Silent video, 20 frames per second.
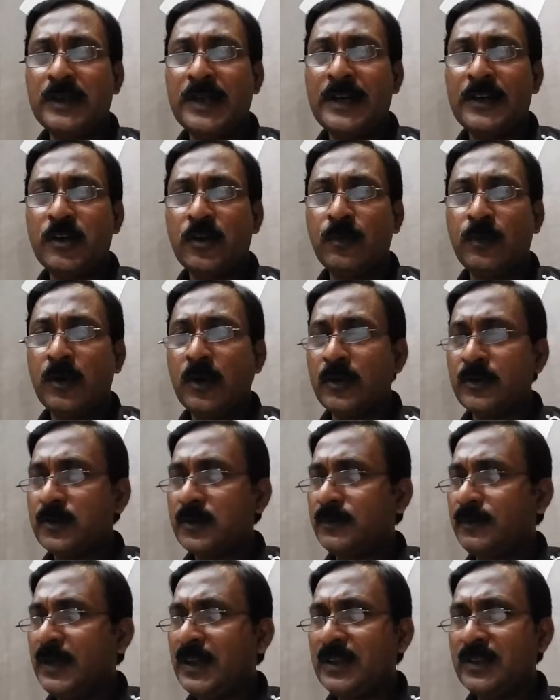entomology,
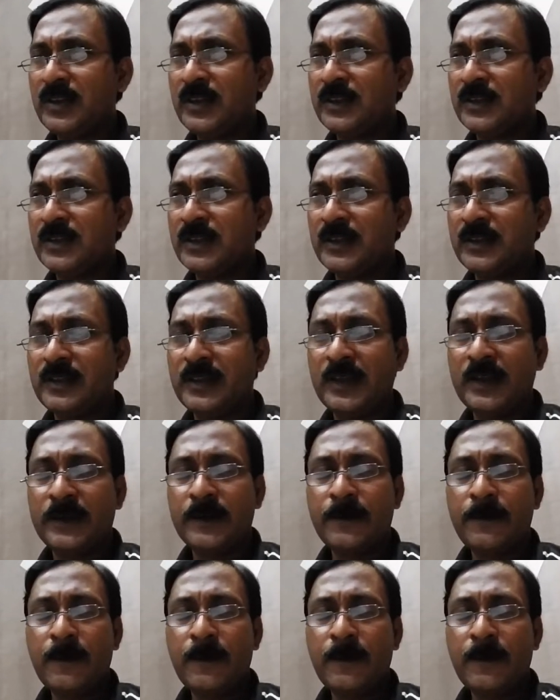many things are there.